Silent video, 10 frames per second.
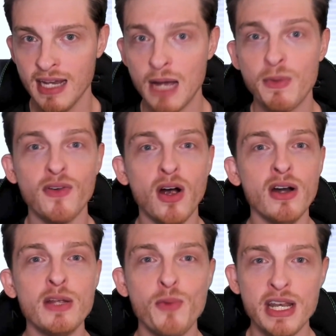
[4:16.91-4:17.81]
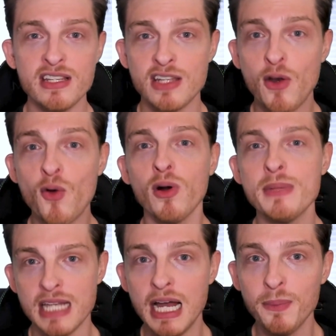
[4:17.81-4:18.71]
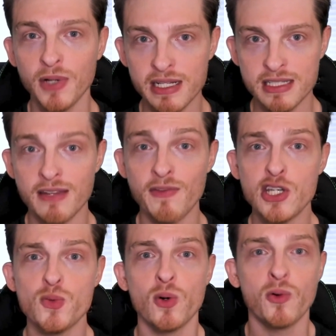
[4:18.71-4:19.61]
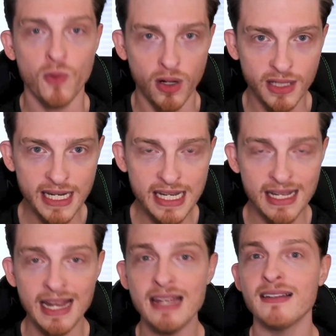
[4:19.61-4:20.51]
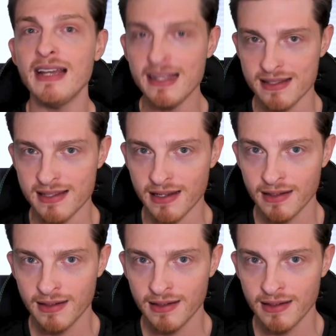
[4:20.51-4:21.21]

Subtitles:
and we've already witnessed enormous upgrades to visual quality and latency,